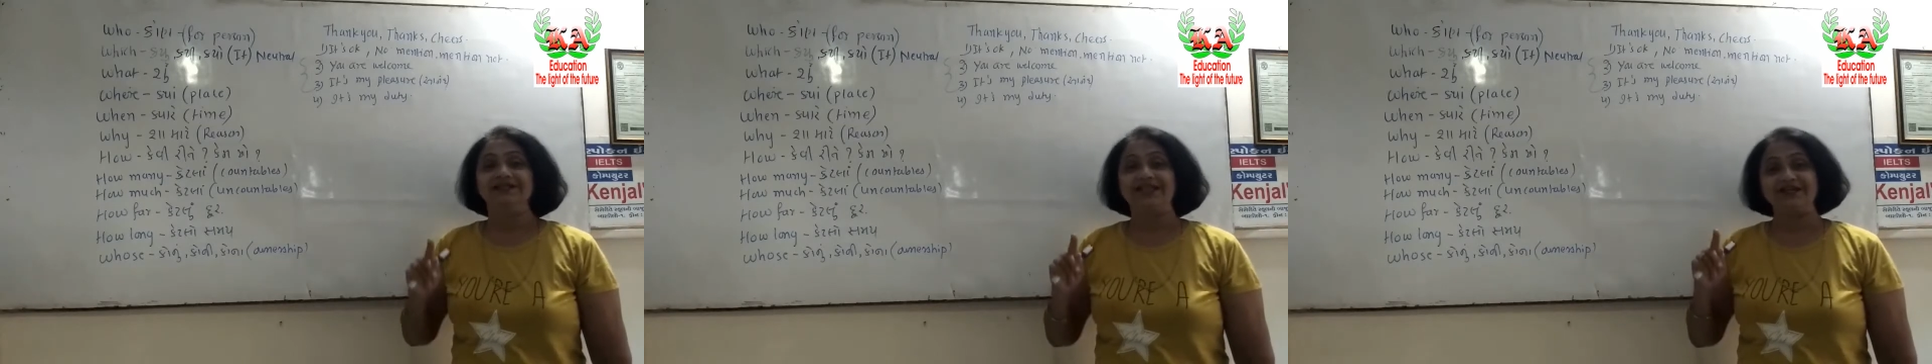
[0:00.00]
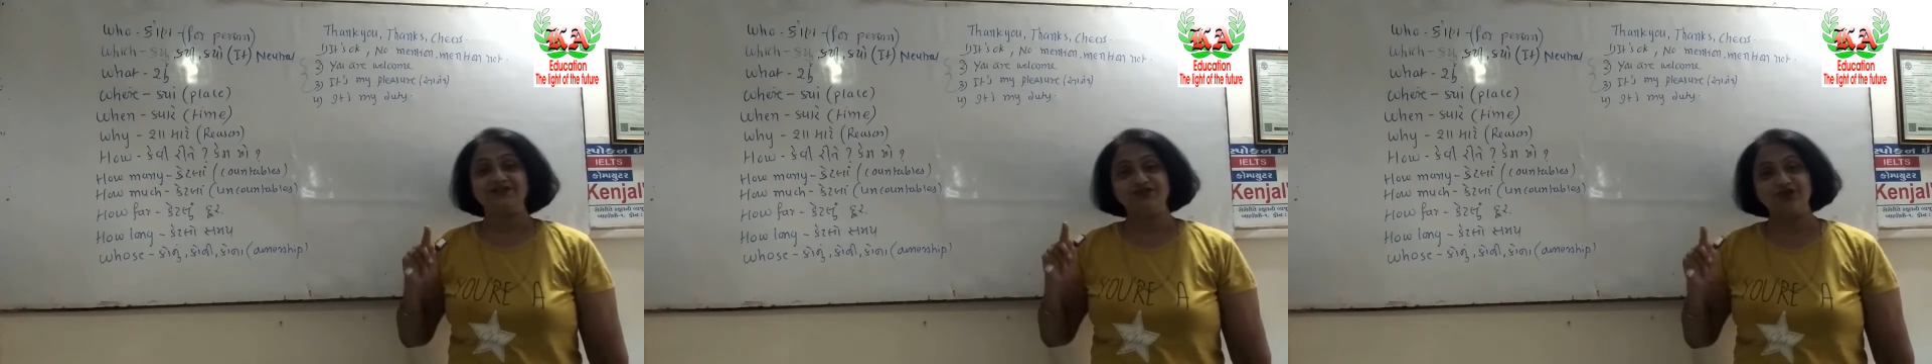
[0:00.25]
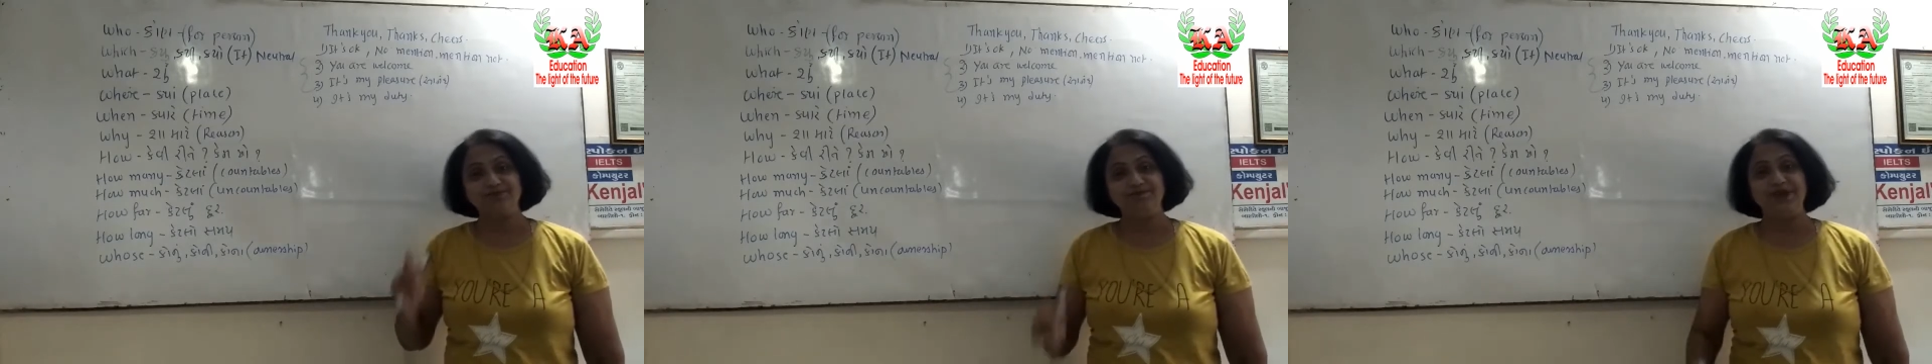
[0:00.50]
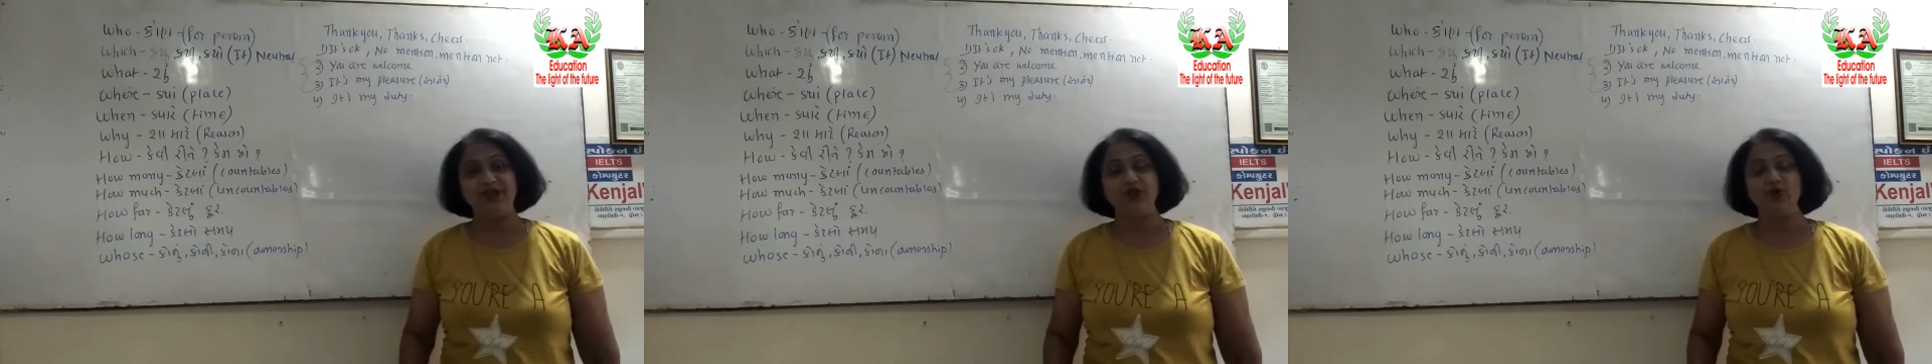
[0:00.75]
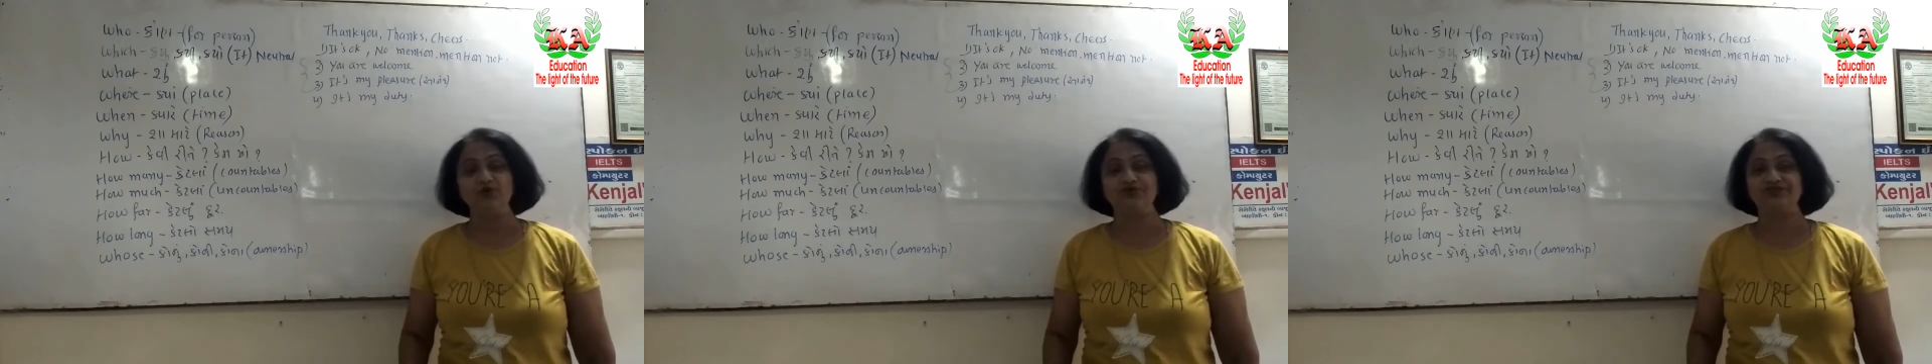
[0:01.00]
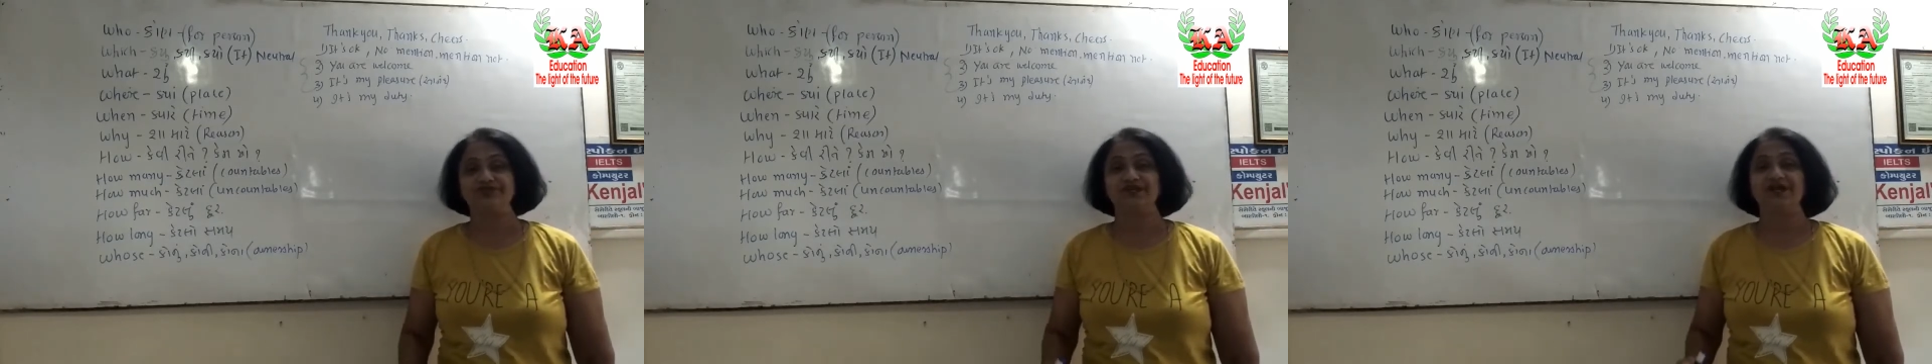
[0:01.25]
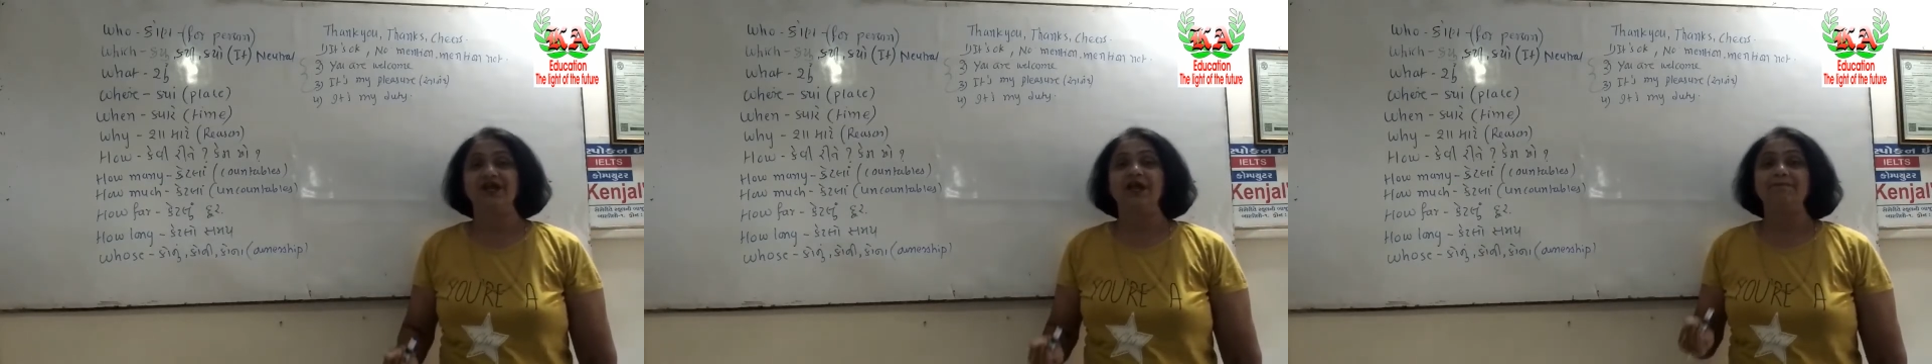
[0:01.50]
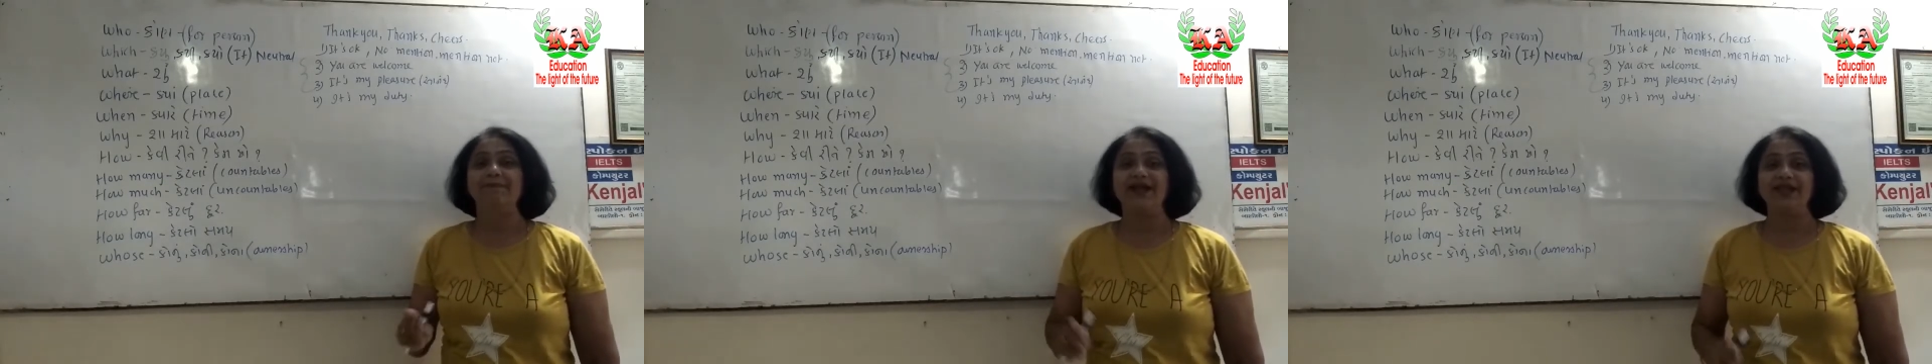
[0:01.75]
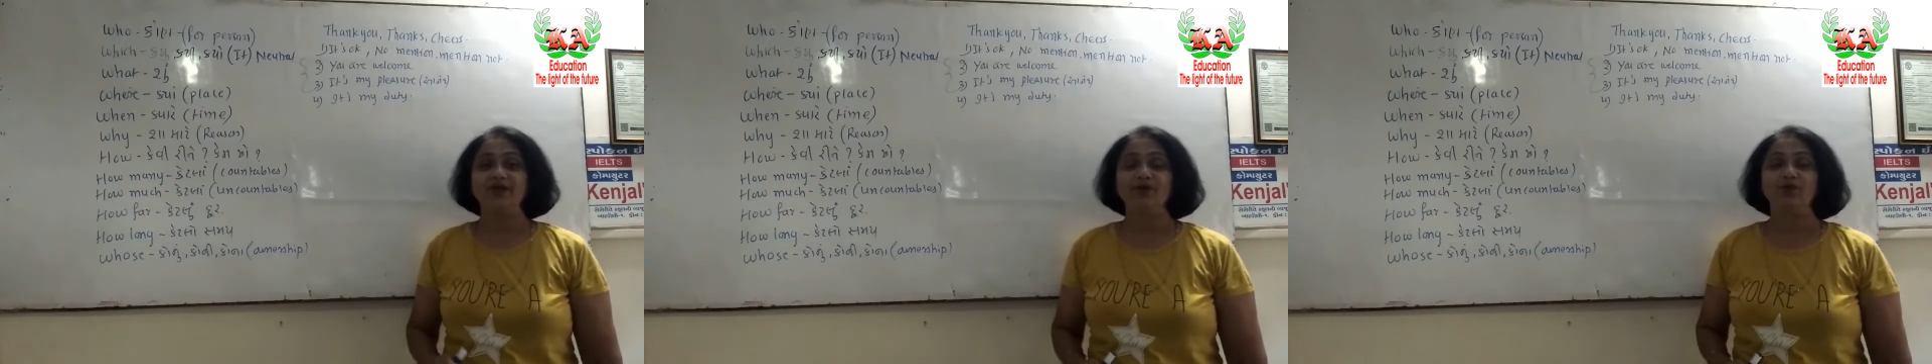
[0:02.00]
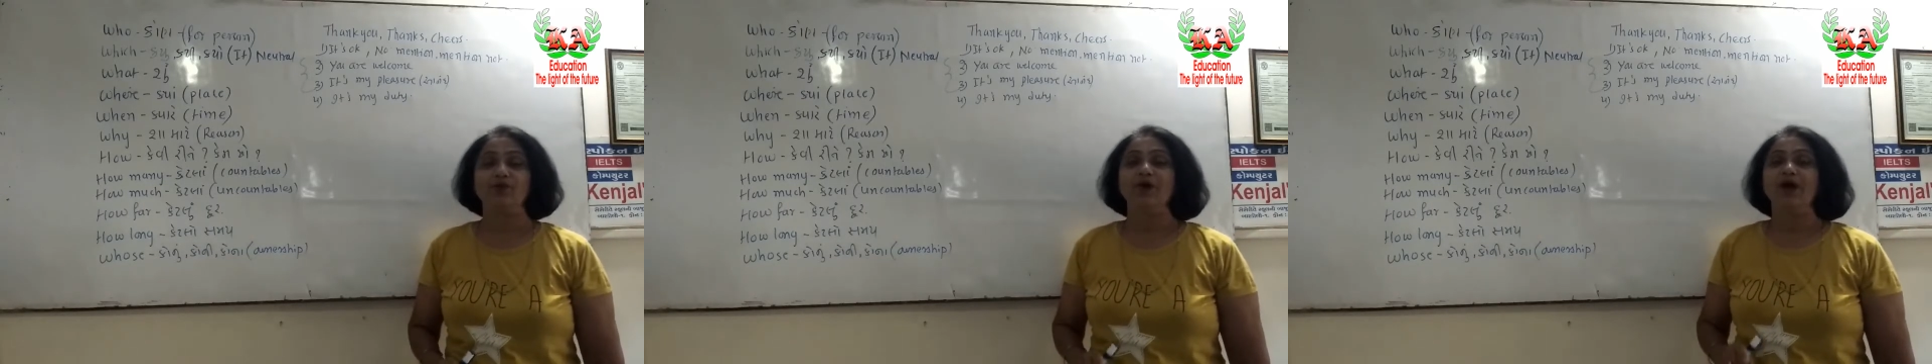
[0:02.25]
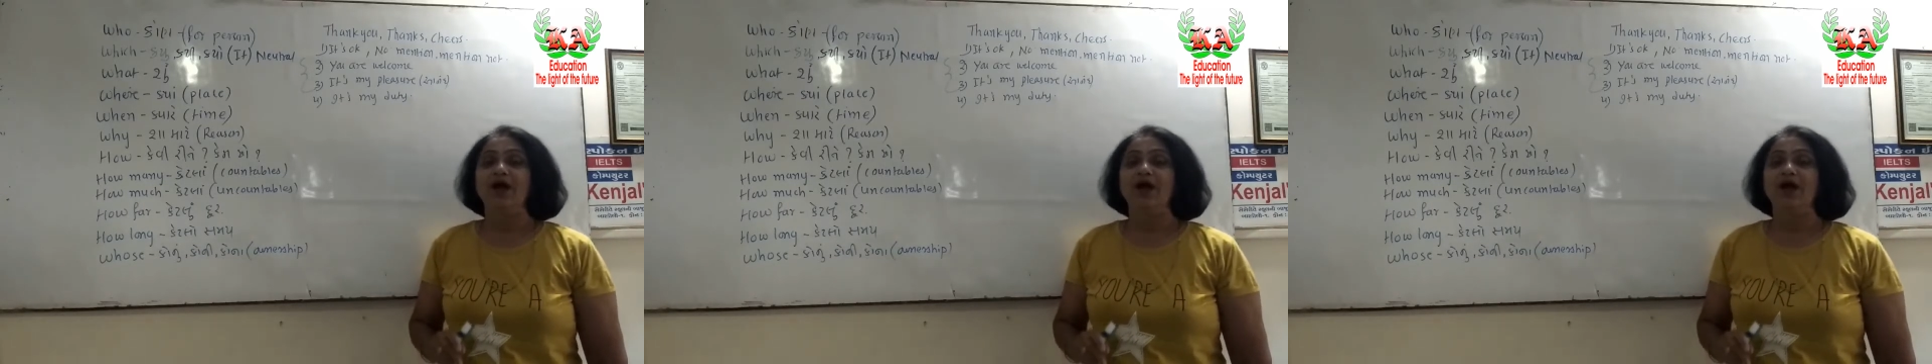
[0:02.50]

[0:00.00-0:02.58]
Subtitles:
that should be used by you